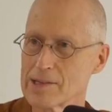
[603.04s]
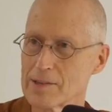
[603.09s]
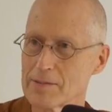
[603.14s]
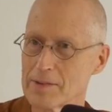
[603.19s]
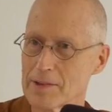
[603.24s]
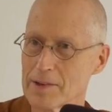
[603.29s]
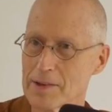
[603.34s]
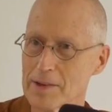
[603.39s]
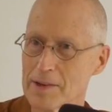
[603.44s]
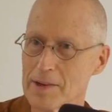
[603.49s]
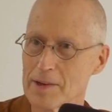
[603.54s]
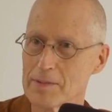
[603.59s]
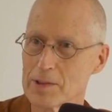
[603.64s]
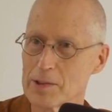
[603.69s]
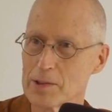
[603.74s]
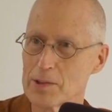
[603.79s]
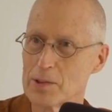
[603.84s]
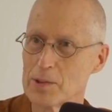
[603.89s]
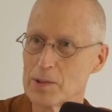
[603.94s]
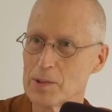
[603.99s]
of a, of a
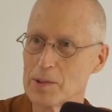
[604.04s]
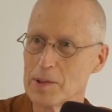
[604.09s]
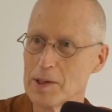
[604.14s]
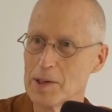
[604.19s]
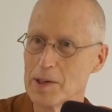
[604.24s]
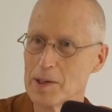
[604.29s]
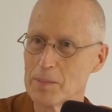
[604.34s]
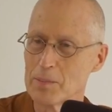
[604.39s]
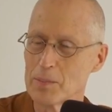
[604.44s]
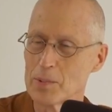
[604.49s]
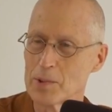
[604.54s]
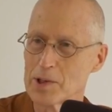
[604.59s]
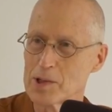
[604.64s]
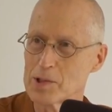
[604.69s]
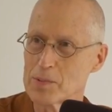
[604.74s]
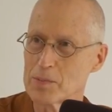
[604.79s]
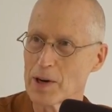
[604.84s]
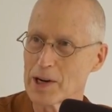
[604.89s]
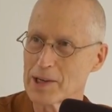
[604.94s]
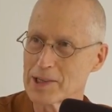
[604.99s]
true
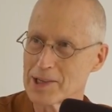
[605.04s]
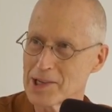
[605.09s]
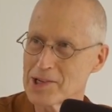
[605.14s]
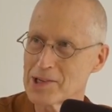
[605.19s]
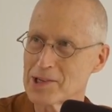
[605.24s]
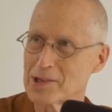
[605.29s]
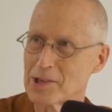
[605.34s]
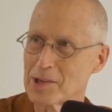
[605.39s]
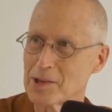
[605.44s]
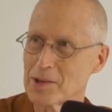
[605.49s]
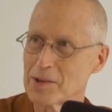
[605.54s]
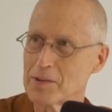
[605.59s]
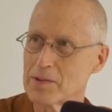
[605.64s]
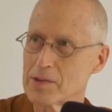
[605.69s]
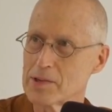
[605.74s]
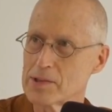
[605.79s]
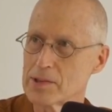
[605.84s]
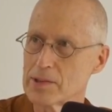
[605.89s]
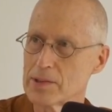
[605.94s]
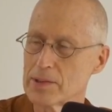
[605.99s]
Buddhist practitioner
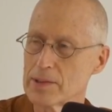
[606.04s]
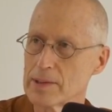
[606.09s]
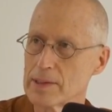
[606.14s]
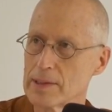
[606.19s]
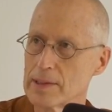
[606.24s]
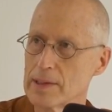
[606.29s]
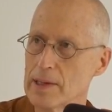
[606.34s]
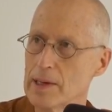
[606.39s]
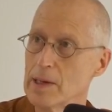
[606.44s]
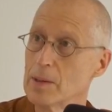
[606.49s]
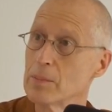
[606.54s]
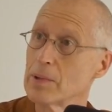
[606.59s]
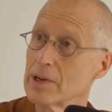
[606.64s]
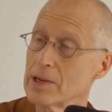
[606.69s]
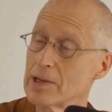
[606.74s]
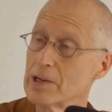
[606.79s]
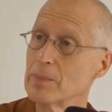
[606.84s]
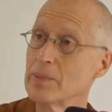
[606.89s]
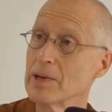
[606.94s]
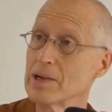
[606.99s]
for certain. But
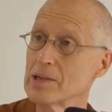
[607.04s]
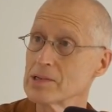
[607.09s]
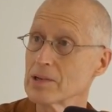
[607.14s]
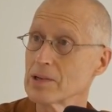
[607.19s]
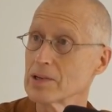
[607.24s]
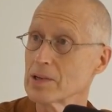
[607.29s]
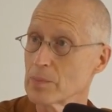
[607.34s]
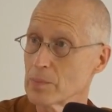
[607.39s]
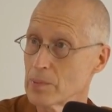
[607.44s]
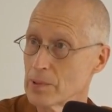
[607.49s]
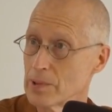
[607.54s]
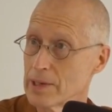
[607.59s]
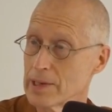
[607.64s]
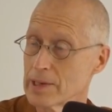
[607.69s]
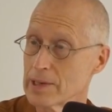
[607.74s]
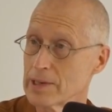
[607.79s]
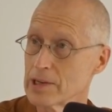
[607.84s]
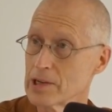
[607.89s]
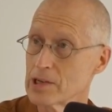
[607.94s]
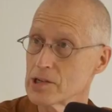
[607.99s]
it depends on the
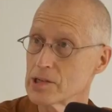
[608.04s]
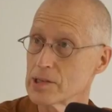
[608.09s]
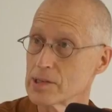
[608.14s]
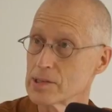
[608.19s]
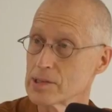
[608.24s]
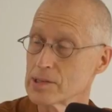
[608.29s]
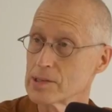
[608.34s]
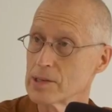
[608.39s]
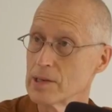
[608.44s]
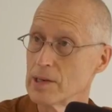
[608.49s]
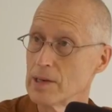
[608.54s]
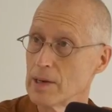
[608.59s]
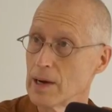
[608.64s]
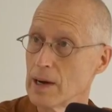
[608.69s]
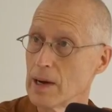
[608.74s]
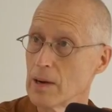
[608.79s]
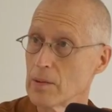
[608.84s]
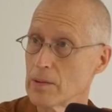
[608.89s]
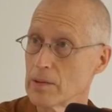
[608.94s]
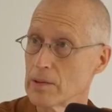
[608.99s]
preconditions,
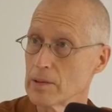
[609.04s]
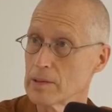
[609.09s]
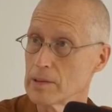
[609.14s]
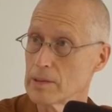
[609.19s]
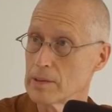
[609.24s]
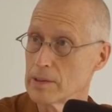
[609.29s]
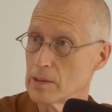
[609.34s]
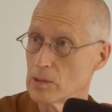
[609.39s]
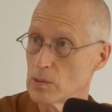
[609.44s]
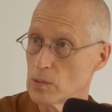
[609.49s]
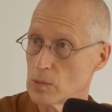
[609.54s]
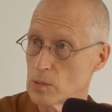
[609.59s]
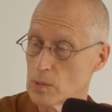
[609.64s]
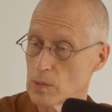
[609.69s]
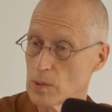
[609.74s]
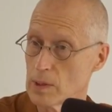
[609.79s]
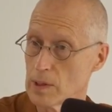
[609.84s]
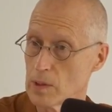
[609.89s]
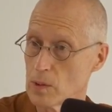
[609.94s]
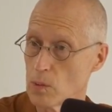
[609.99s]
how the, you
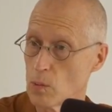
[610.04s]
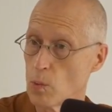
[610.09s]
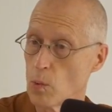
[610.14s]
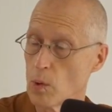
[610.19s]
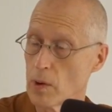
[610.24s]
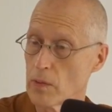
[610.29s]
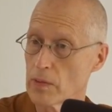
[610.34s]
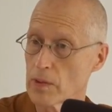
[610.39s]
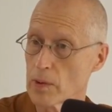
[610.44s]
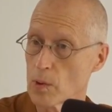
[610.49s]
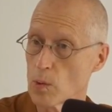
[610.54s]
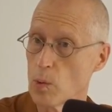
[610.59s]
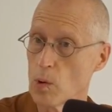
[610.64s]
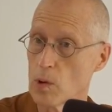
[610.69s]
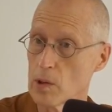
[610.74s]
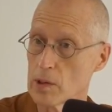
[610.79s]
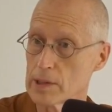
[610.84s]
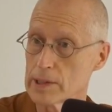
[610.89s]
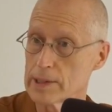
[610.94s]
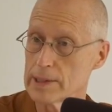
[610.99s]
know, uh, what the
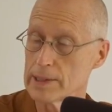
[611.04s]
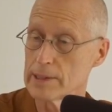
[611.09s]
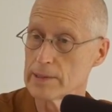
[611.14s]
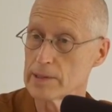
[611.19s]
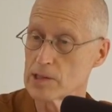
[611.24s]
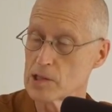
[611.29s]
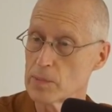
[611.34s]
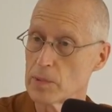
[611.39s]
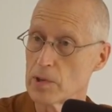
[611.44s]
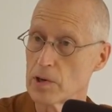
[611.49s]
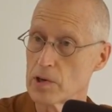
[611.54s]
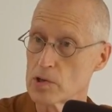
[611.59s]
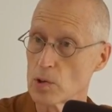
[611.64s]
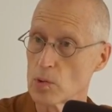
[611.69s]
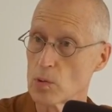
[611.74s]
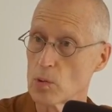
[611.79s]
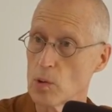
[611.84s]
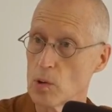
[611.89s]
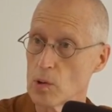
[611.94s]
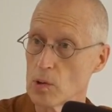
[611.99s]
quality, the
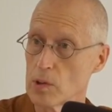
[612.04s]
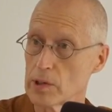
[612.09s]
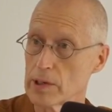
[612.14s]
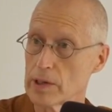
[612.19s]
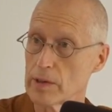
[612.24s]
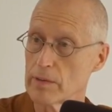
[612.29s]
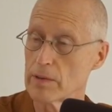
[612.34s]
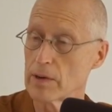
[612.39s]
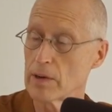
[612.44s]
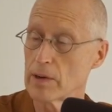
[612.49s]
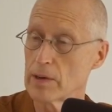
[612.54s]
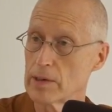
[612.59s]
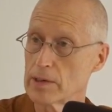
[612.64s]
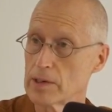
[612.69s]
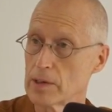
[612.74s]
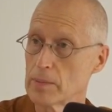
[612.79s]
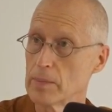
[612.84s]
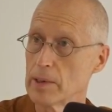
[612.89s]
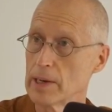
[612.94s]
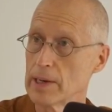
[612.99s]
spiritual quality of the heart
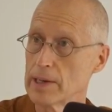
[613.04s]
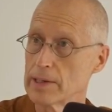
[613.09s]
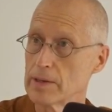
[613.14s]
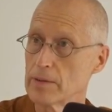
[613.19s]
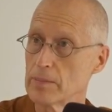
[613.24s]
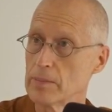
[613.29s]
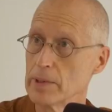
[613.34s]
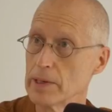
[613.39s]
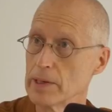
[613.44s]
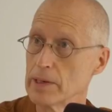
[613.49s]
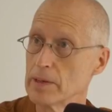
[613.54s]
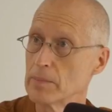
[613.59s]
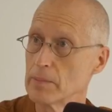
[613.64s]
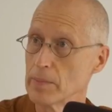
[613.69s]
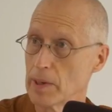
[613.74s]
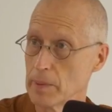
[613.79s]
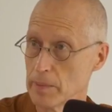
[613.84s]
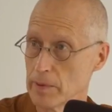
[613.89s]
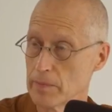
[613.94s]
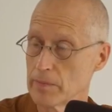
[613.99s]
and mind have been
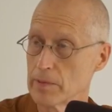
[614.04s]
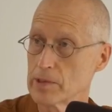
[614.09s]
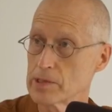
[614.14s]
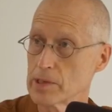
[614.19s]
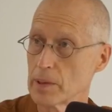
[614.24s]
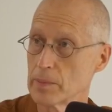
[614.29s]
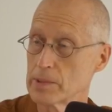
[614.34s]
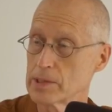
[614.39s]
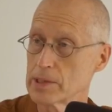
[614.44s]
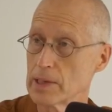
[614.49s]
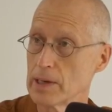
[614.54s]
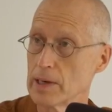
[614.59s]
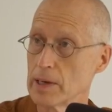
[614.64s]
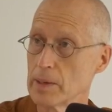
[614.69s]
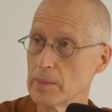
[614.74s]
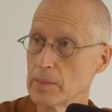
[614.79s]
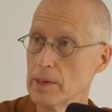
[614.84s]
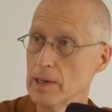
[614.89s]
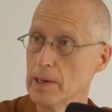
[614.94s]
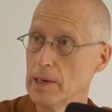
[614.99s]
maybe for some
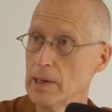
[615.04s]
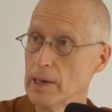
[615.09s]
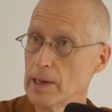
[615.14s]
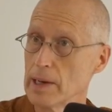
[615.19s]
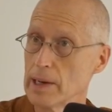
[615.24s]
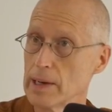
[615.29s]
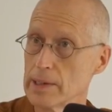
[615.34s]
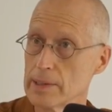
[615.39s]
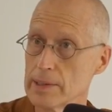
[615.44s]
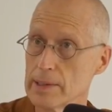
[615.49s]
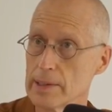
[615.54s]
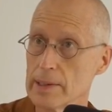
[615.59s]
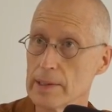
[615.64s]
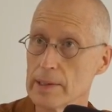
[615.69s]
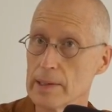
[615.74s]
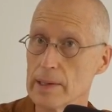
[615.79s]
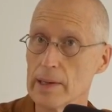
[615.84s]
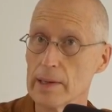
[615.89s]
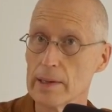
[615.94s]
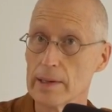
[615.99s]
time, and
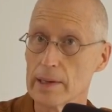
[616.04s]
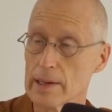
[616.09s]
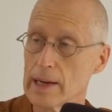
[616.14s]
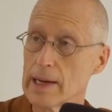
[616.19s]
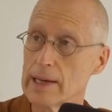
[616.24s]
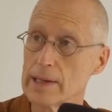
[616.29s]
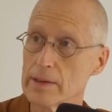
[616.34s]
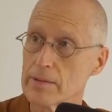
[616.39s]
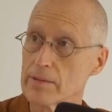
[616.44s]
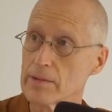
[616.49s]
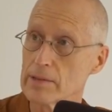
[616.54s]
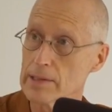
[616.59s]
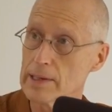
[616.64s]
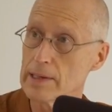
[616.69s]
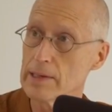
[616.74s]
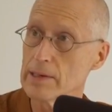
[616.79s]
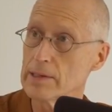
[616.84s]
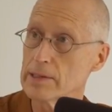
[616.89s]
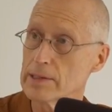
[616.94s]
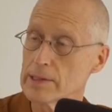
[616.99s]
the, the kind of
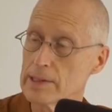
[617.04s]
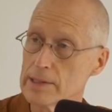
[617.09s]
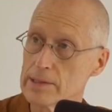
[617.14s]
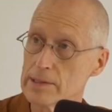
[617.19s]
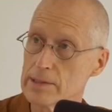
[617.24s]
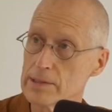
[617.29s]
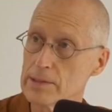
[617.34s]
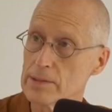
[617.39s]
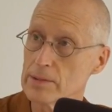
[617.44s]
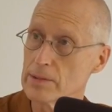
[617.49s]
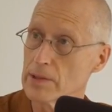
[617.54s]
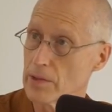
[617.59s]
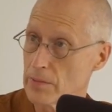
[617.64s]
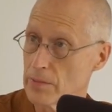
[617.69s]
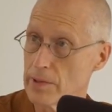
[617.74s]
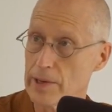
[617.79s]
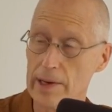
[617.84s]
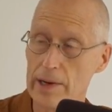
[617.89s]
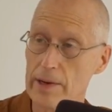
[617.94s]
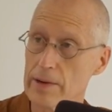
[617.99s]
clarity into the
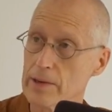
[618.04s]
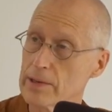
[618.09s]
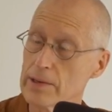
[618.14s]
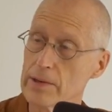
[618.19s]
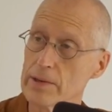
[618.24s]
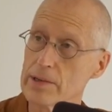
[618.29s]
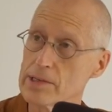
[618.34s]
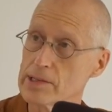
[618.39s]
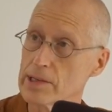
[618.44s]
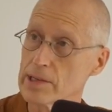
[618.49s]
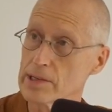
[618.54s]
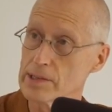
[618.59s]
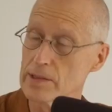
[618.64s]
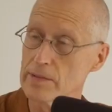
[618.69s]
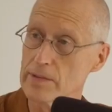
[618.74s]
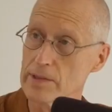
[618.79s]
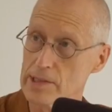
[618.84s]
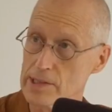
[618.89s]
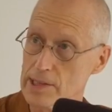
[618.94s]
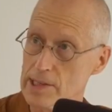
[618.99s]
three characteristics
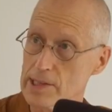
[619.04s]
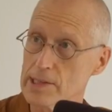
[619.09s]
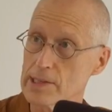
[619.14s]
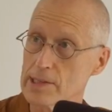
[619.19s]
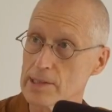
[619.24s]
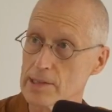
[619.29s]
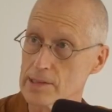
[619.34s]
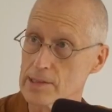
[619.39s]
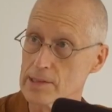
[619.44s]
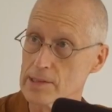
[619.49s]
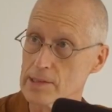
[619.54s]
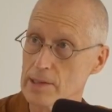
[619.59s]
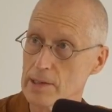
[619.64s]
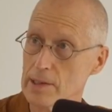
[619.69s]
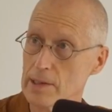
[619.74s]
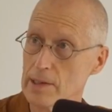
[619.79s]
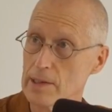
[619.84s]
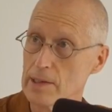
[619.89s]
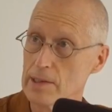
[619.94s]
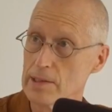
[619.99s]
of existence.
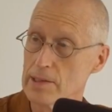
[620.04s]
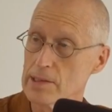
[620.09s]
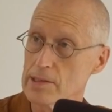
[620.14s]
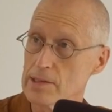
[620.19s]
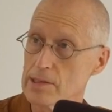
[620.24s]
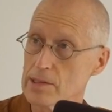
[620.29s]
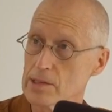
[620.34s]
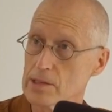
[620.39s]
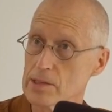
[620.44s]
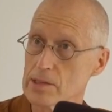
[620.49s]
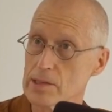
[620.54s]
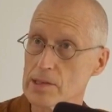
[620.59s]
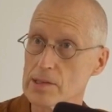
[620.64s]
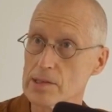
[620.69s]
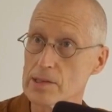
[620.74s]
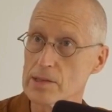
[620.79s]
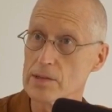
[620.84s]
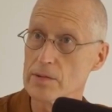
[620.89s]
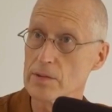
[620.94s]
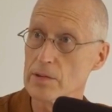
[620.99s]
This is, this
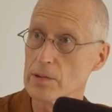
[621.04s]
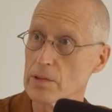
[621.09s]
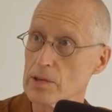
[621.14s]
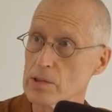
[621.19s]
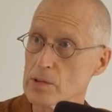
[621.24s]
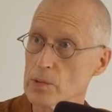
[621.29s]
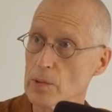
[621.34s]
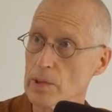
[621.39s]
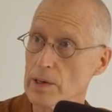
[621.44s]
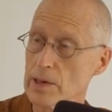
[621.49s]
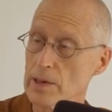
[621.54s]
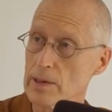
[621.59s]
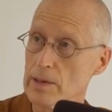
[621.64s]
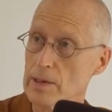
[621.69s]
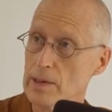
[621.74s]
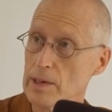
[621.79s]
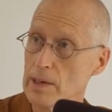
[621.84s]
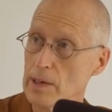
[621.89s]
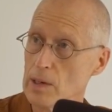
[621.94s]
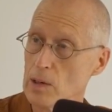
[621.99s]
is of course, where,
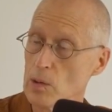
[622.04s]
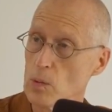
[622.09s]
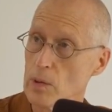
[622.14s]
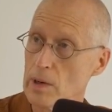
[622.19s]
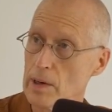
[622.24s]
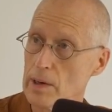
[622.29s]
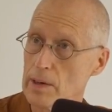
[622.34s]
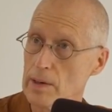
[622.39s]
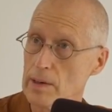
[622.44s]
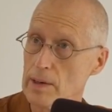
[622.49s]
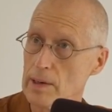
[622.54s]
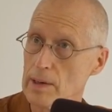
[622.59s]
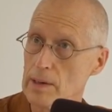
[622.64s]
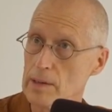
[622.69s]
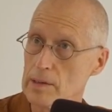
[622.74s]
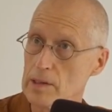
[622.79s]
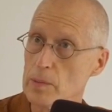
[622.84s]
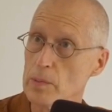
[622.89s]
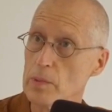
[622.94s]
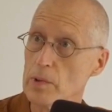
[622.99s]
where uh,
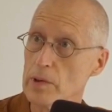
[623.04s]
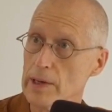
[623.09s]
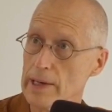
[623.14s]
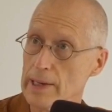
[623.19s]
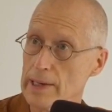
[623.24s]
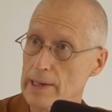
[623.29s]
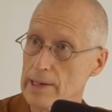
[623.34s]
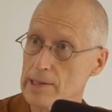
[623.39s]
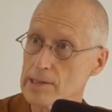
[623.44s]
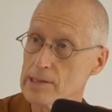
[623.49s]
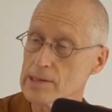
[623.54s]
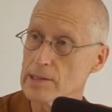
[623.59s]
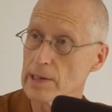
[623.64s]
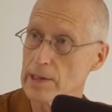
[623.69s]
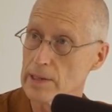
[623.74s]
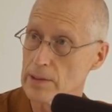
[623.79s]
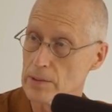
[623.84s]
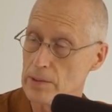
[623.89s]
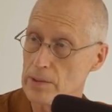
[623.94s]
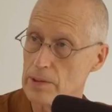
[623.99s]
liberating
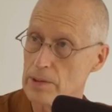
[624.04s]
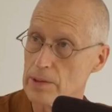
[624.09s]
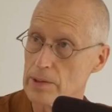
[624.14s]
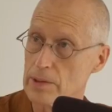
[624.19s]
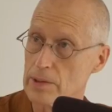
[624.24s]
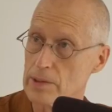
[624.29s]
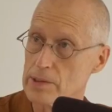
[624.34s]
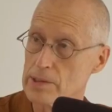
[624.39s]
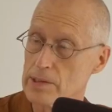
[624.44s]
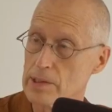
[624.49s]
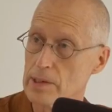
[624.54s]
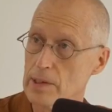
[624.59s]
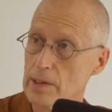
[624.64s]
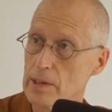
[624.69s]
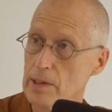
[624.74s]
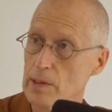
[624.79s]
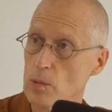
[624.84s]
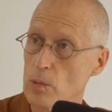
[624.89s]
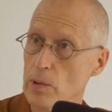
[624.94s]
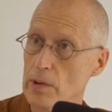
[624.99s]
insight occurs,
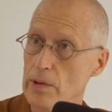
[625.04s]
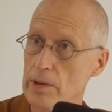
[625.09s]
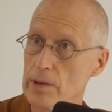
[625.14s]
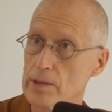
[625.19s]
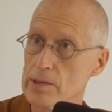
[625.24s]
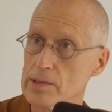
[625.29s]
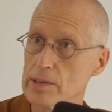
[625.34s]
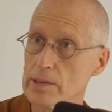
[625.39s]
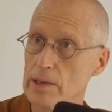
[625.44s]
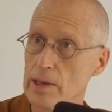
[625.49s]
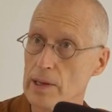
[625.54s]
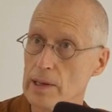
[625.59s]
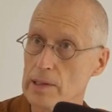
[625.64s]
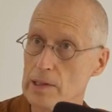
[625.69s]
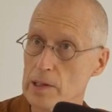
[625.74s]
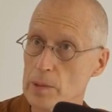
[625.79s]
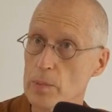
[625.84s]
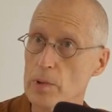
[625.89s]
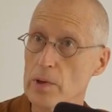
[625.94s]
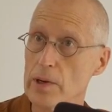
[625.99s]
when there's uh,
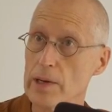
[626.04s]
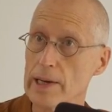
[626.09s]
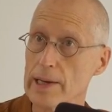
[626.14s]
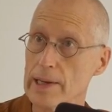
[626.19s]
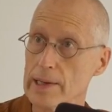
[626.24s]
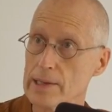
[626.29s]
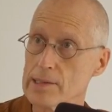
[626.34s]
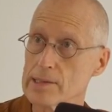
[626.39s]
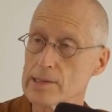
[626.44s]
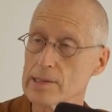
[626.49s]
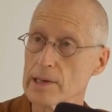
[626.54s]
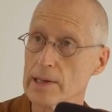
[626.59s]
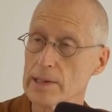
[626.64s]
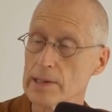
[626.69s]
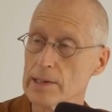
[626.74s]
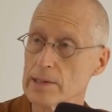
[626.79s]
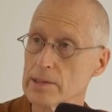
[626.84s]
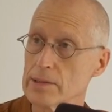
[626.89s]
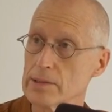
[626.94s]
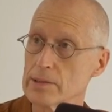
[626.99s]
liberating insight
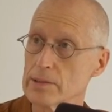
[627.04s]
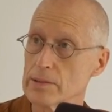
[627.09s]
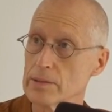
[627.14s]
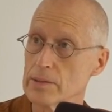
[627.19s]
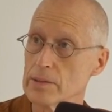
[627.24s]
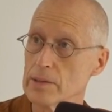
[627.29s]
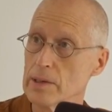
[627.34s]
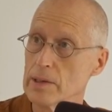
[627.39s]
into